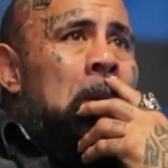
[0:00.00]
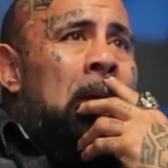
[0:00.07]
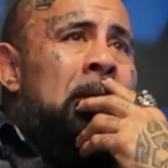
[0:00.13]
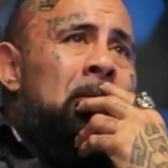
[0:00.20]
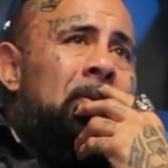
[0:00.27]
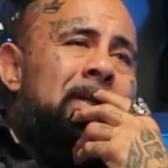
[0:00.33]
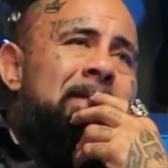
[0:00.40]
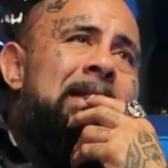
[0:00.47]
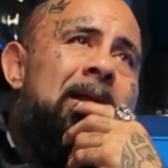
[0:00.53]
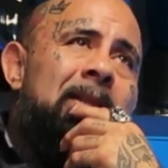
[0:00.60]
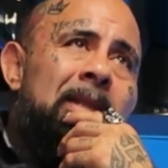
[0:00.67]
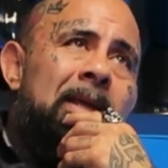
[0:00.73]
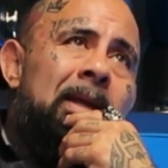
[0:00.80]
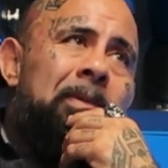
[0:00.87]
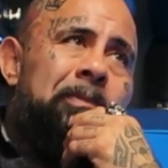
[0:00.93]
And, you know, the sad
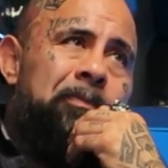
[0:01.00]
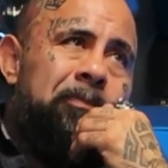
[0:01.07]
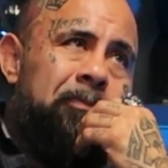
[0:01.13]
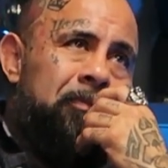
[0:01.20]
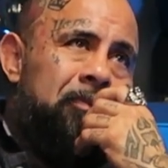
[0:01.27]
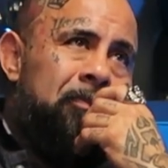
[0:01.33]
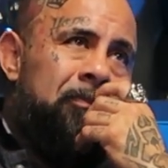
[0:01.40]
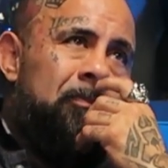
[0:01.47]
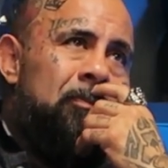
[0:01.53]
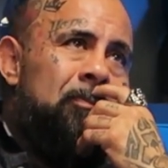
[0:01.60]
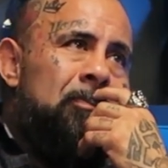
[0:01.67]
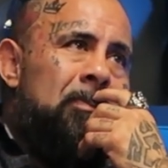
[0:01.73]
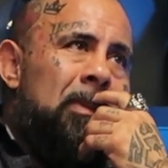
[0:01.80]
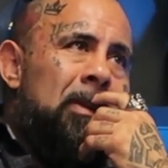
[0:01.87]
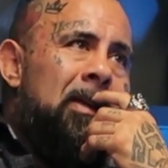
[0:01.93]
thing
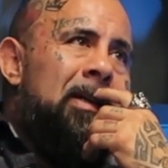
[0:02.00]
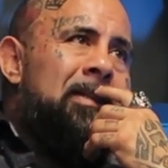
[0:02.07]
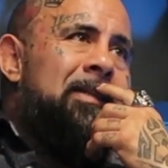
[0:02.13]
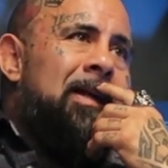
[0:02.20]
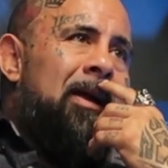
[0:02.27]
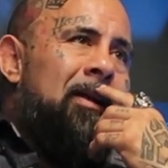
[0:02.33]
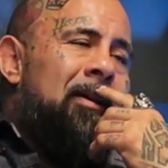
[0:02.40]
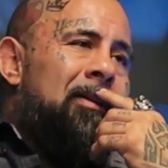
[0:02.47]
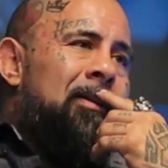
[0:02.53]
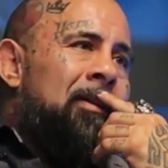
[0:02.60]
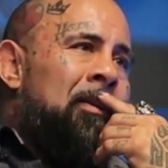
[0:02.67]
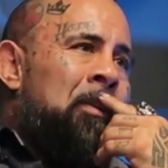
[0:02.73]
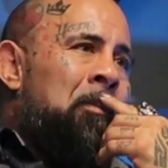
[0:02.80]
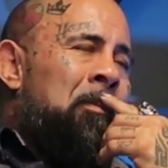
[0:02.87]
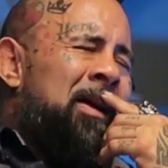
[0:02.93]
is that
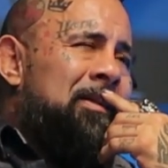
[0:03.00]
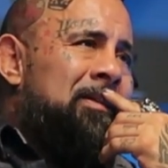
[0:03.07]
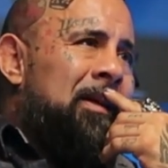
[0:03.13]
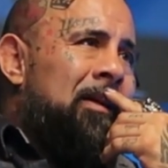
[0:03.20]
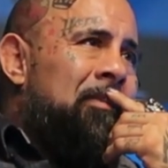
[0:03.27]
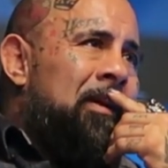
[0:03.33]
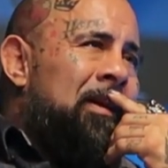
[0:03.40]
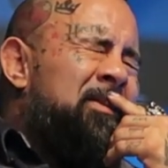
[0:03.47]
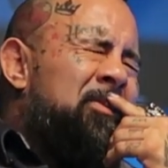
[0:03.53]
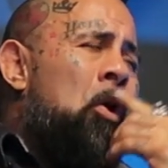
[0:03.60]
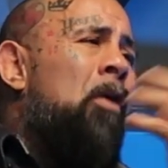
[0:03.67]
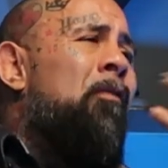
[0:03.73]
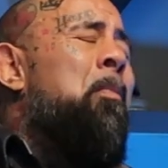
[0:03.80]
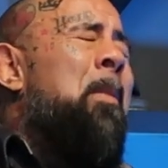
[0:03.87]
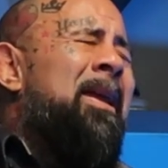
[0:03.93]
it's
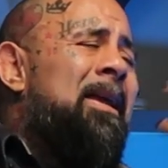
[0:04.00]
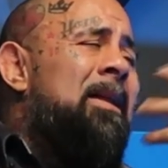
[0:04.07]
hard for my